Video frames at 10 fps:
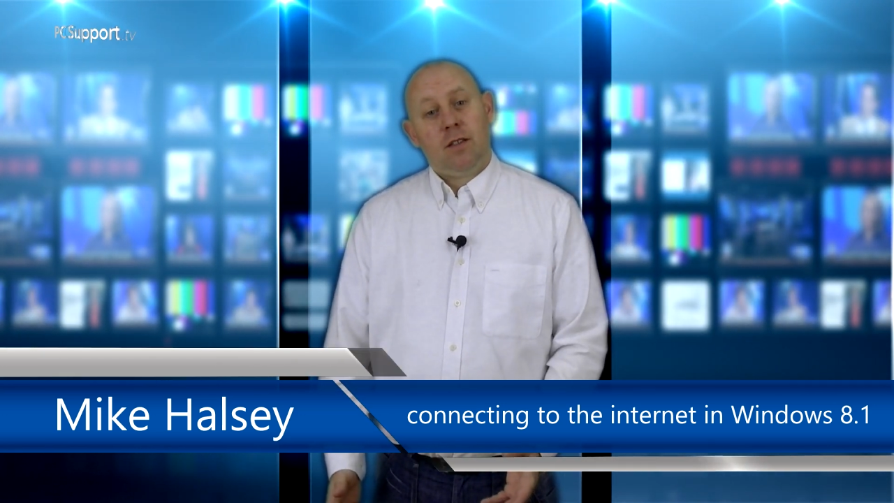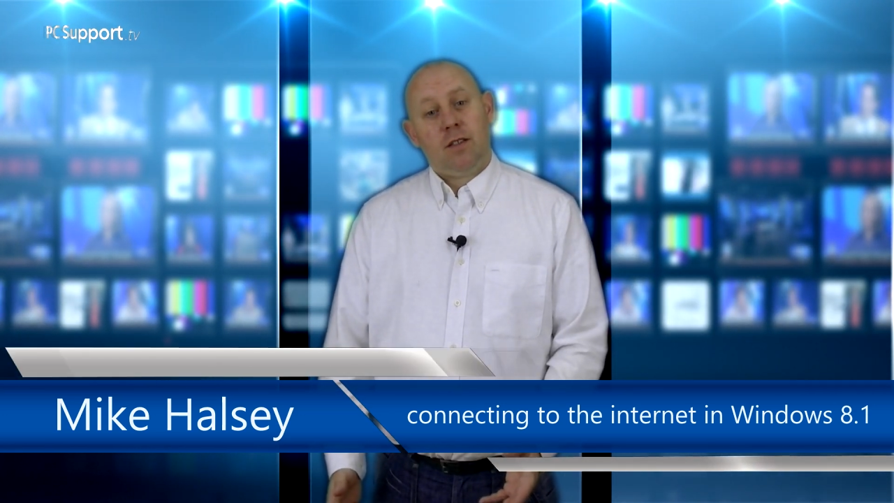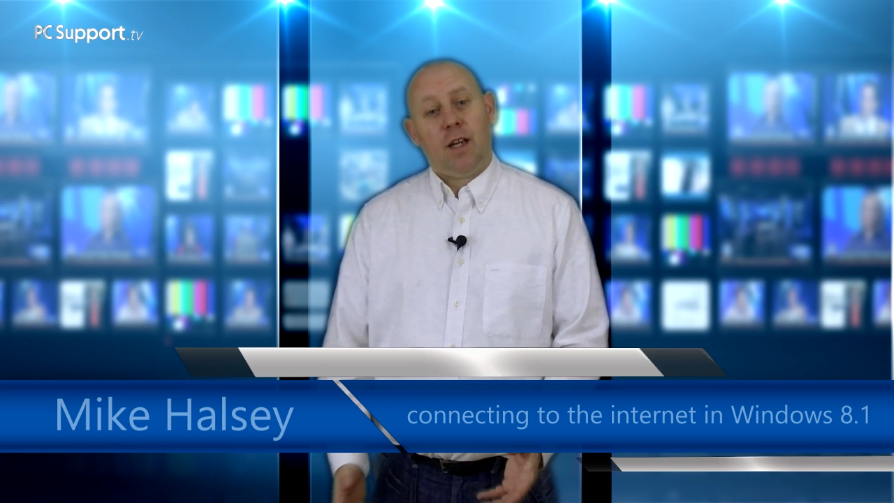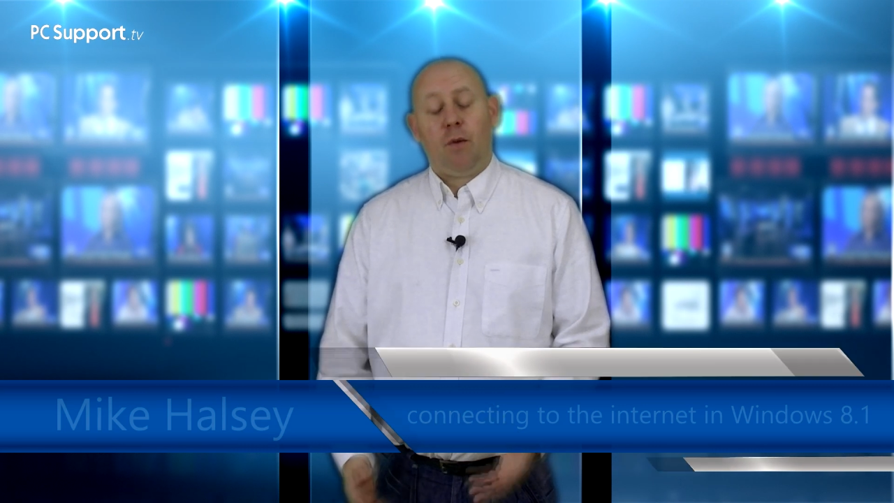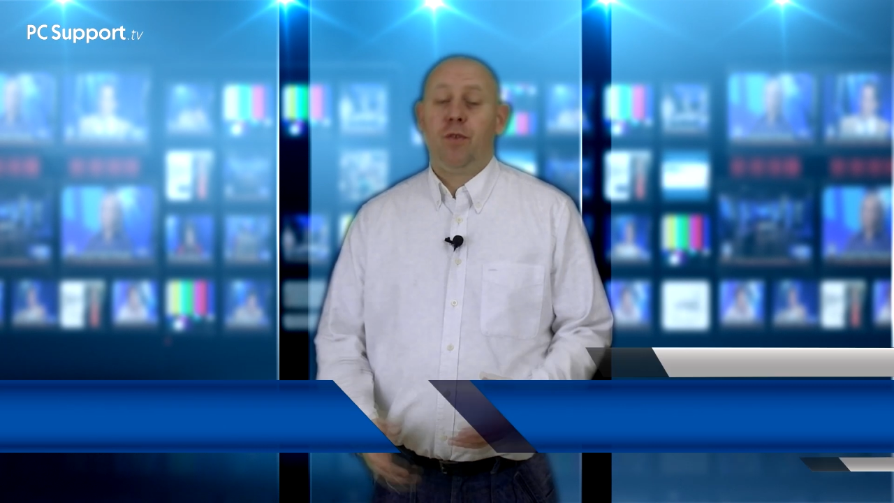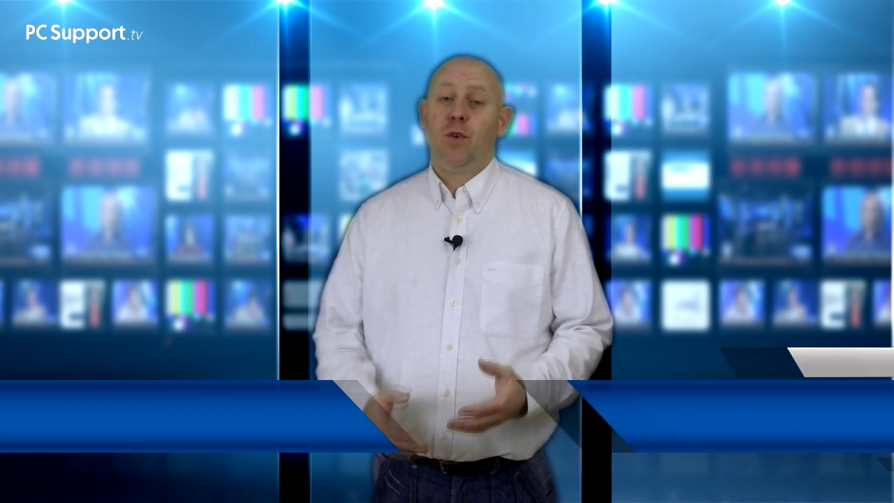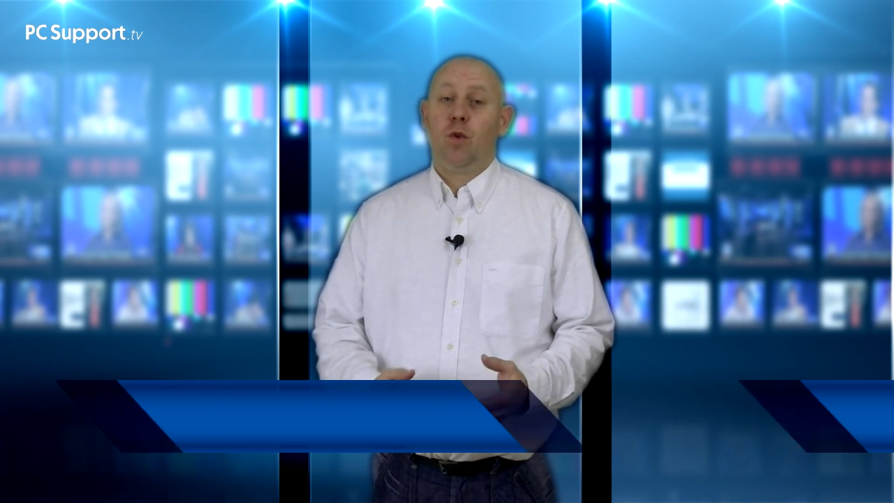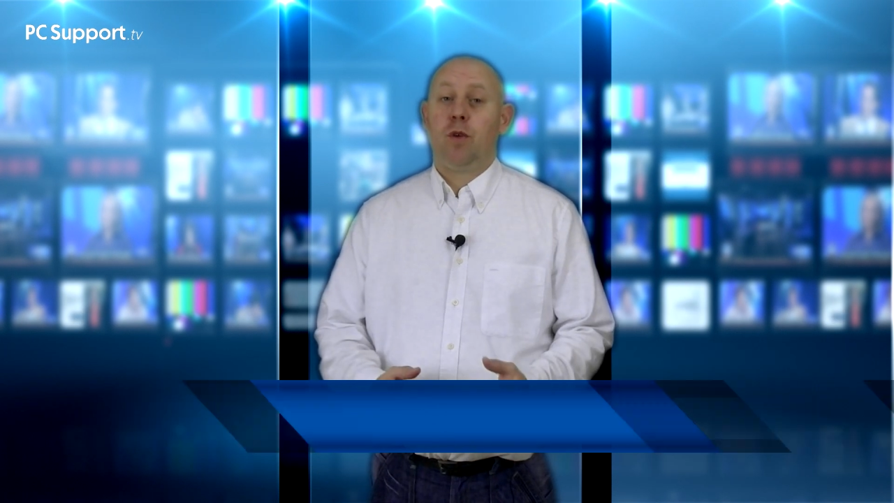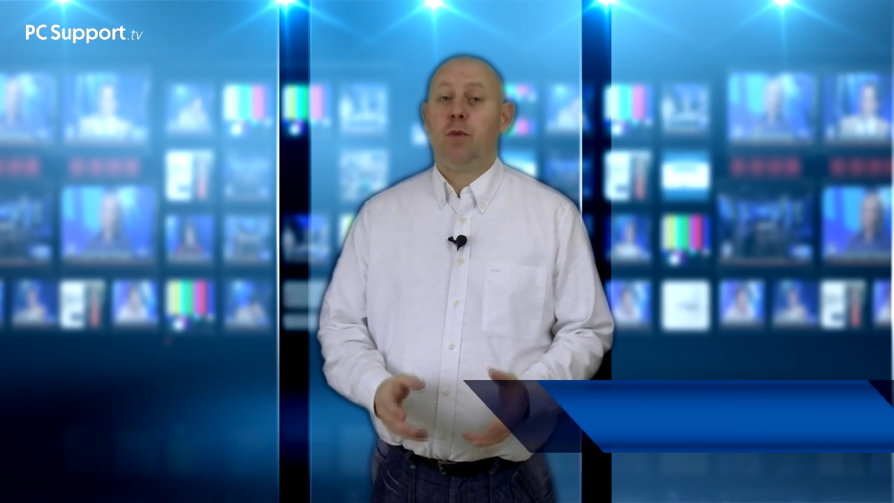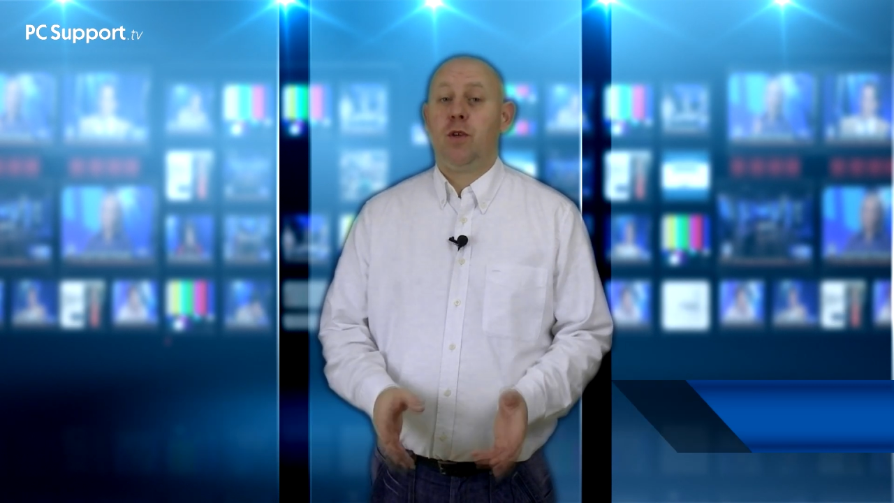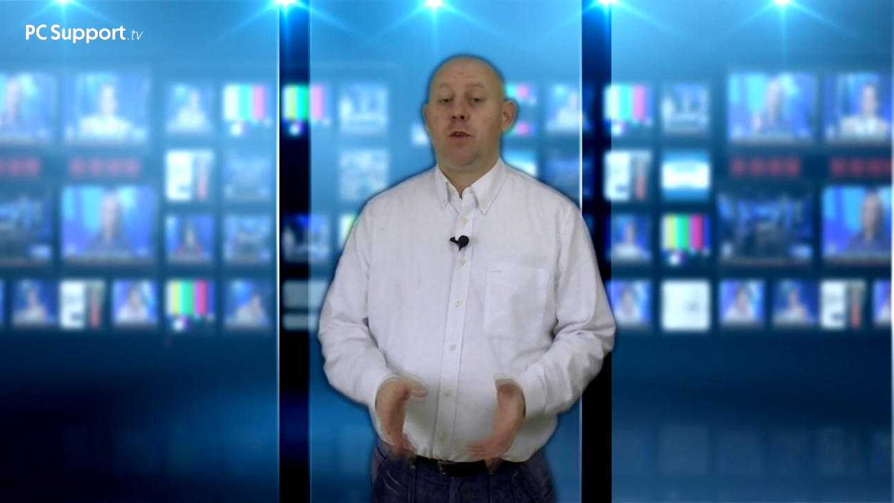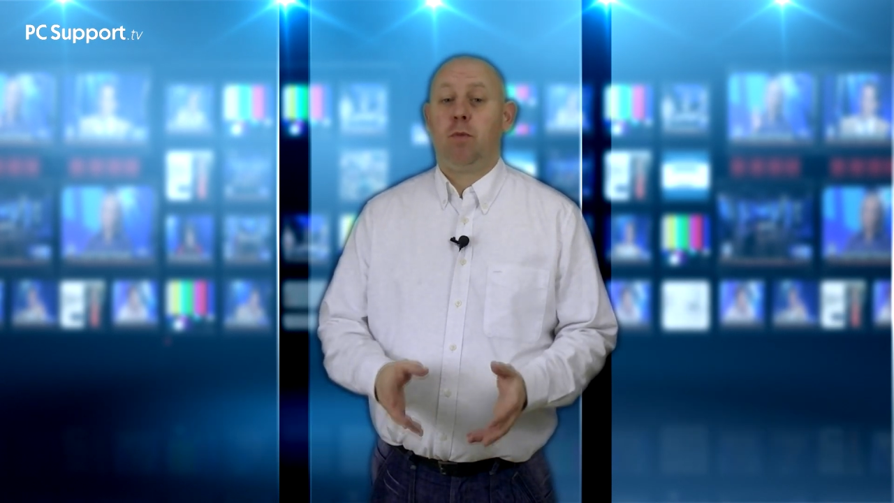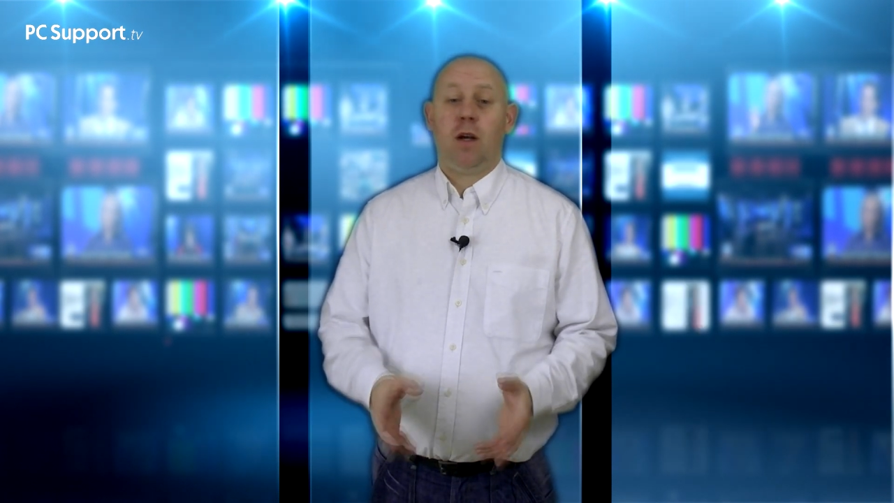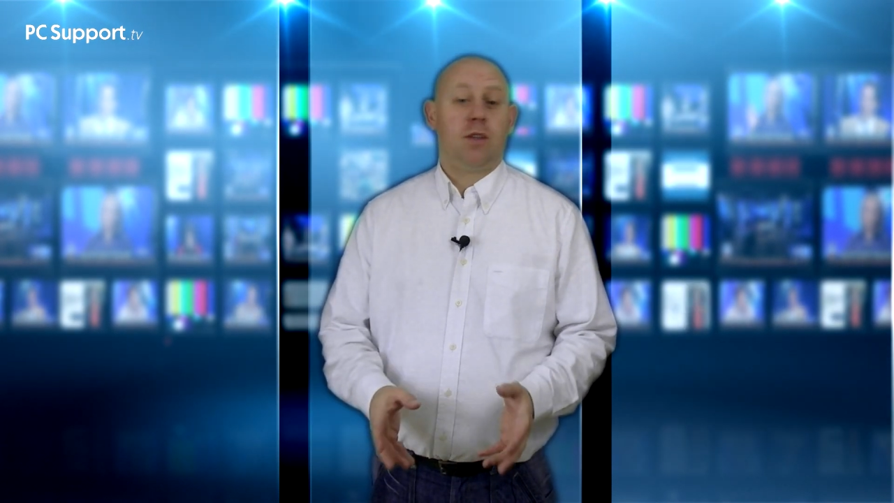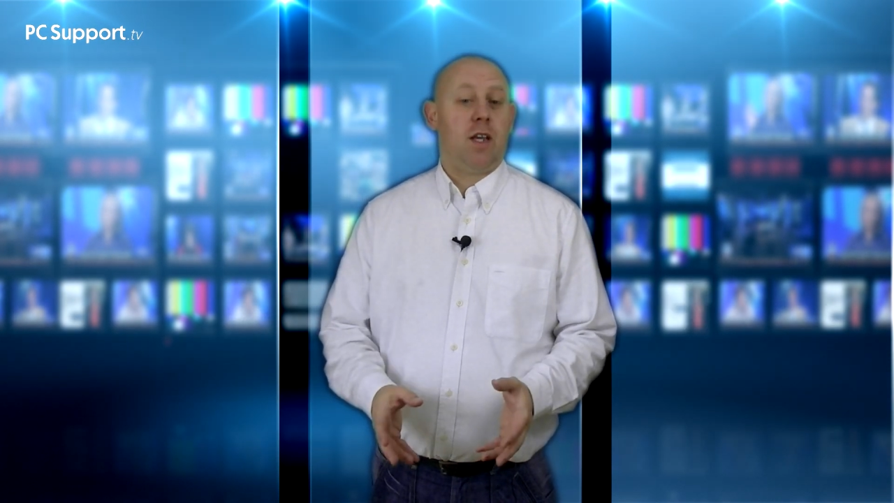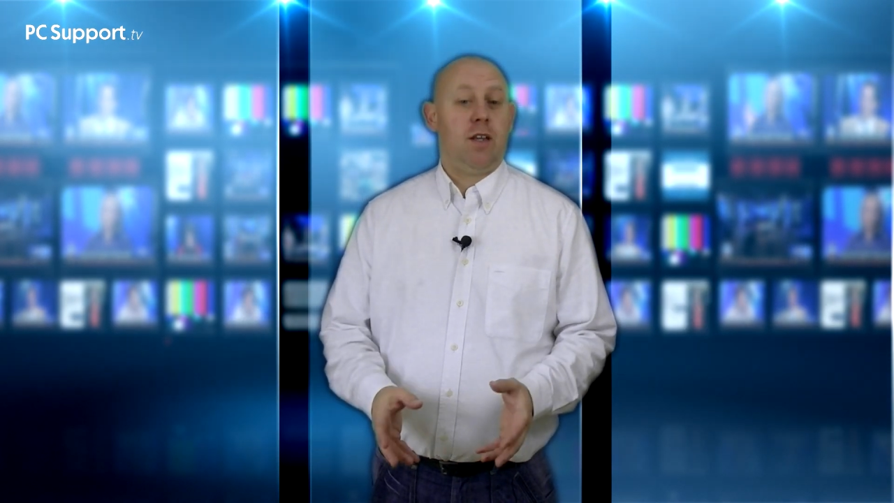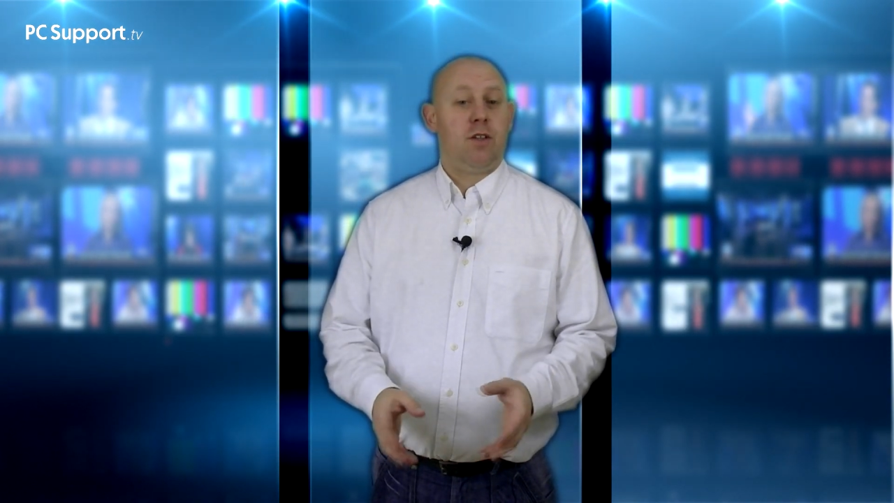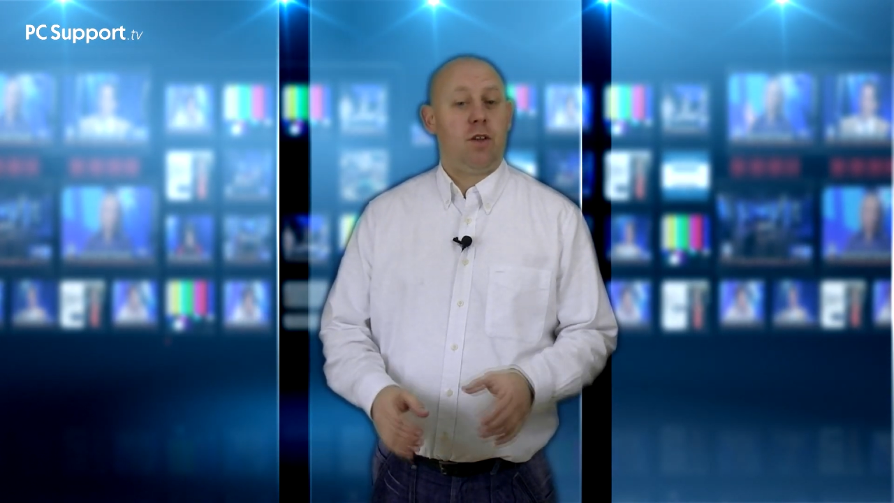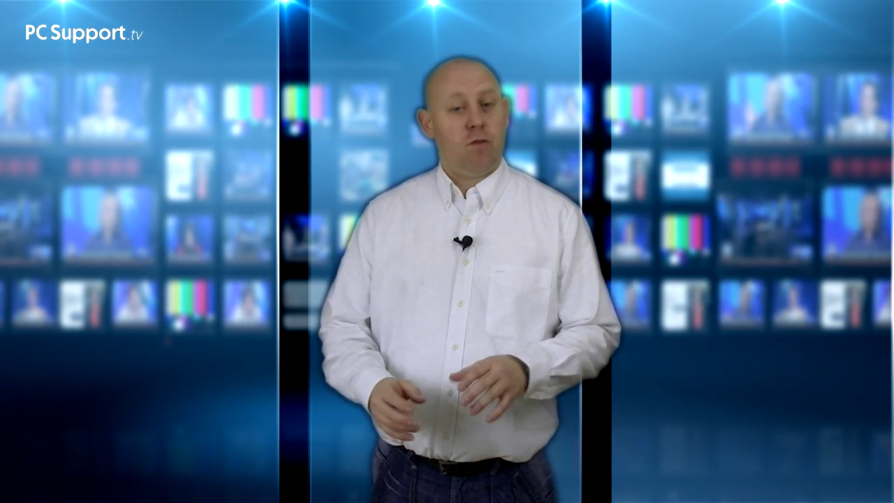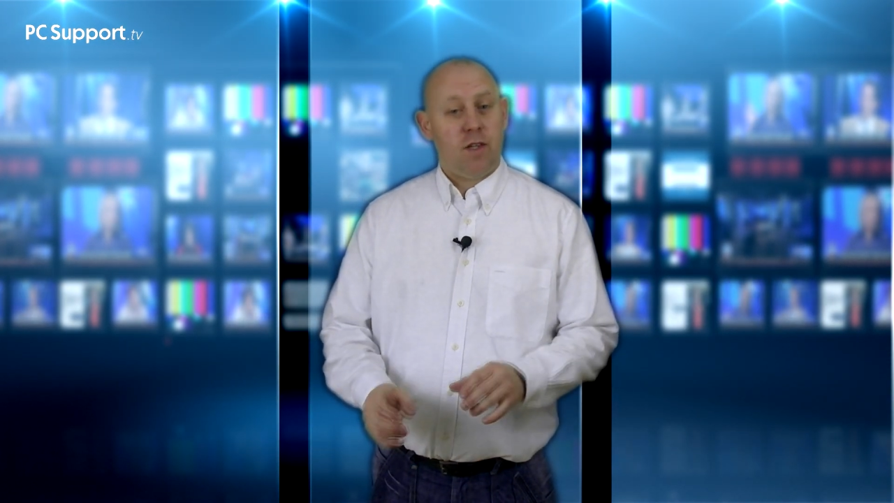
Now, if your computer plugs into your